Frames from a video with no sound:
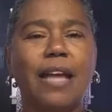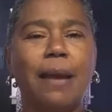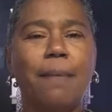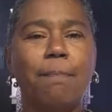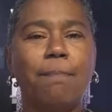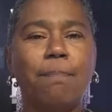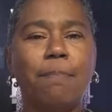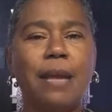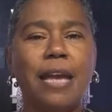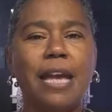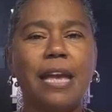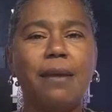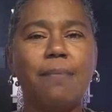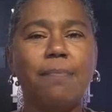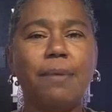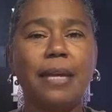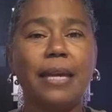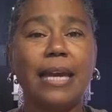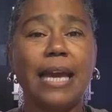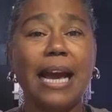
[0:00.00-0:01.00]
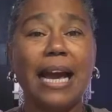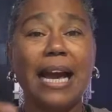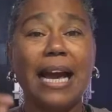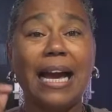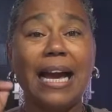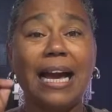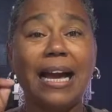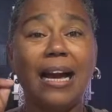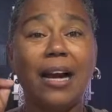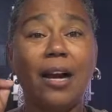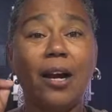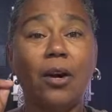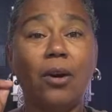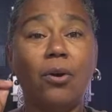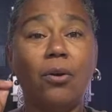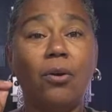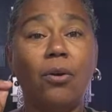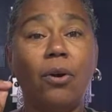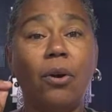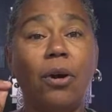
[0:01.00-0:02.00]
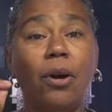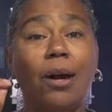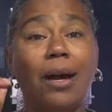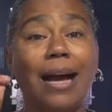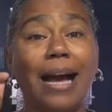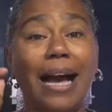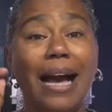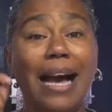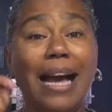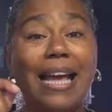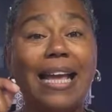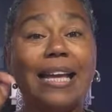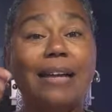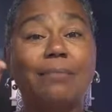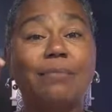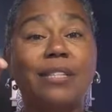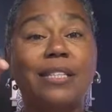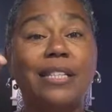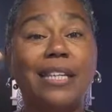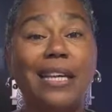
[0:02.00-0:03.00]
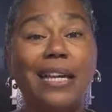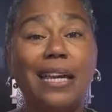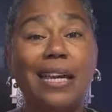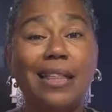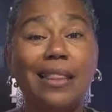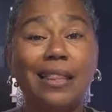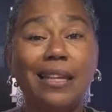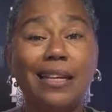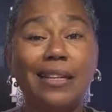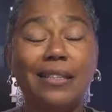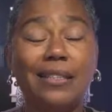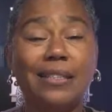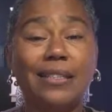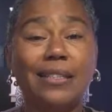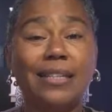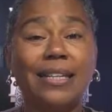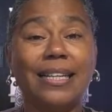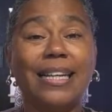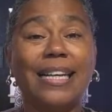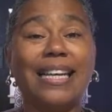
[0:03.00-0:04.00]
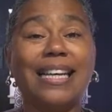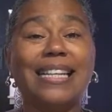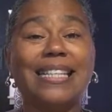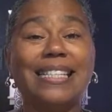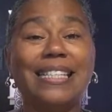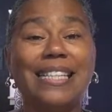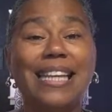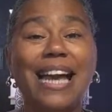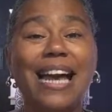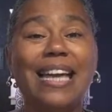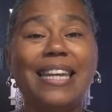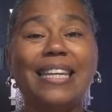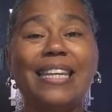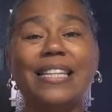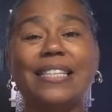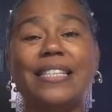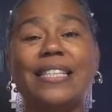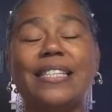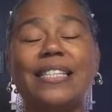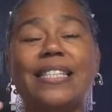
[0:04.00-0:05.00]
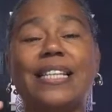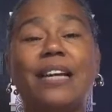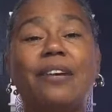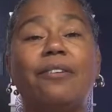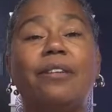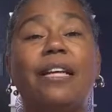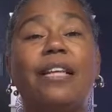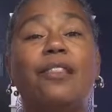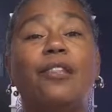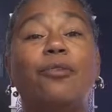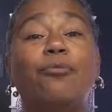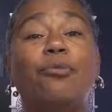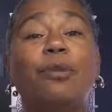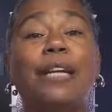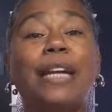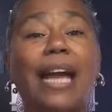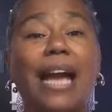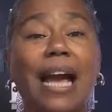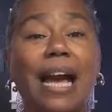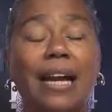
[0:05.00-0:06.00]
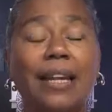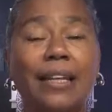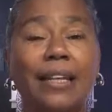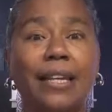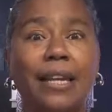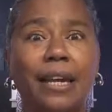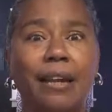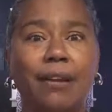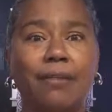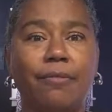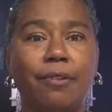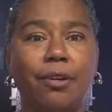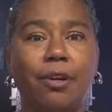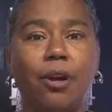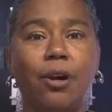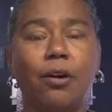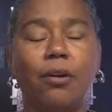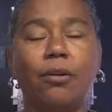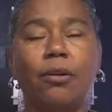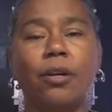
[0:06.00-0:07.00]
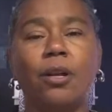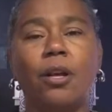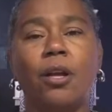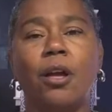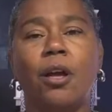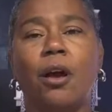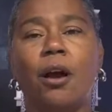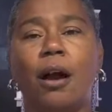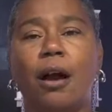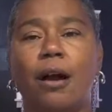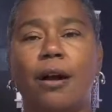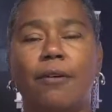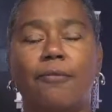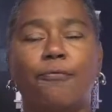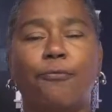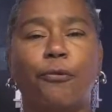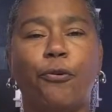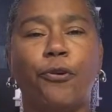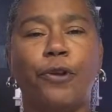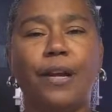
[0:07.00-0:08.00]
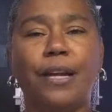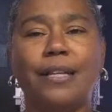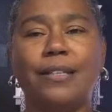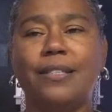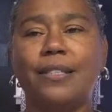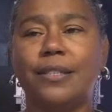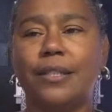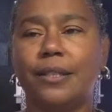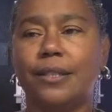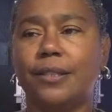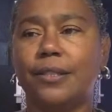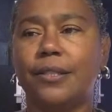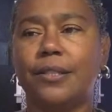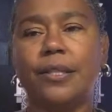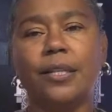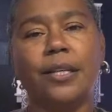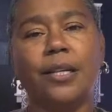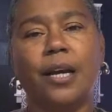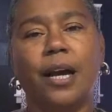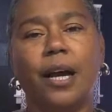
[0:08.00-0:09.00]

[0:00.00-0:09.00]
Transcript: that maybe how I am seeing this is not necessarily the reality of it all. For instance,